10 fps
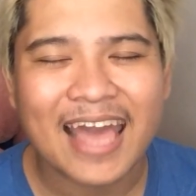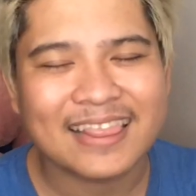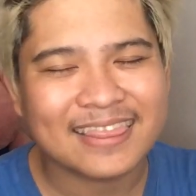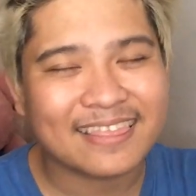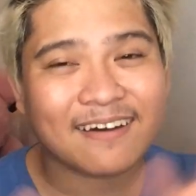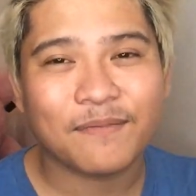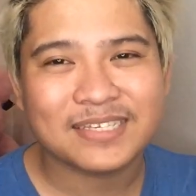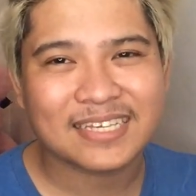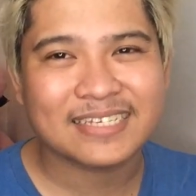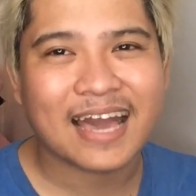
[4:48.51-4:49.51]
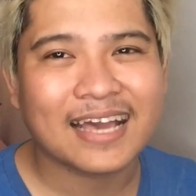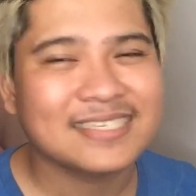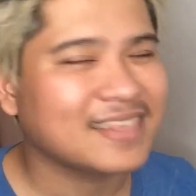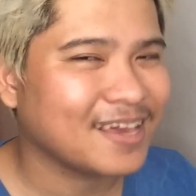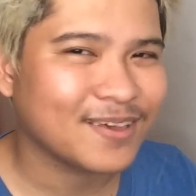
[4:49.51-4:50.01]
And that was it,
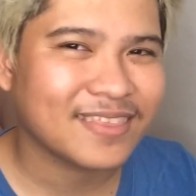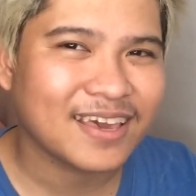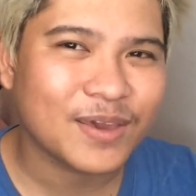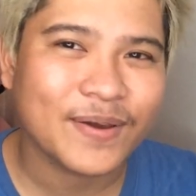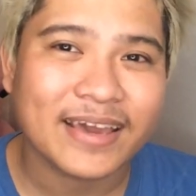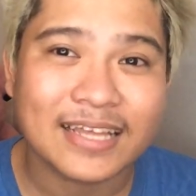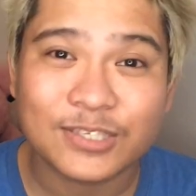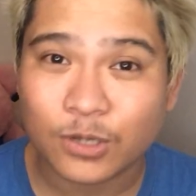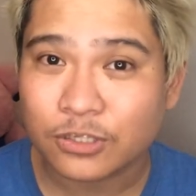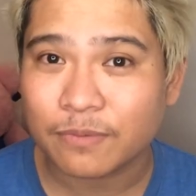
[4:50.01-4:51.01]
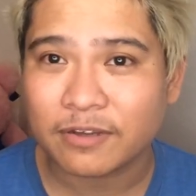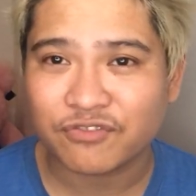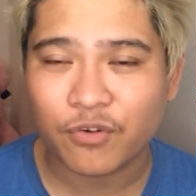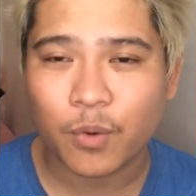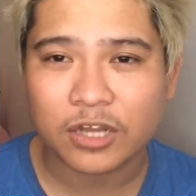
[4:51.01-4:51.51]
guys. Thank you again so, so much
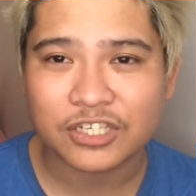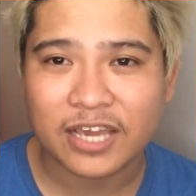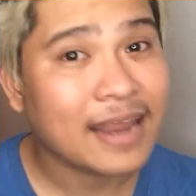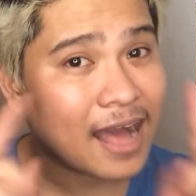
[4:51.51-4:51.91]
for watching.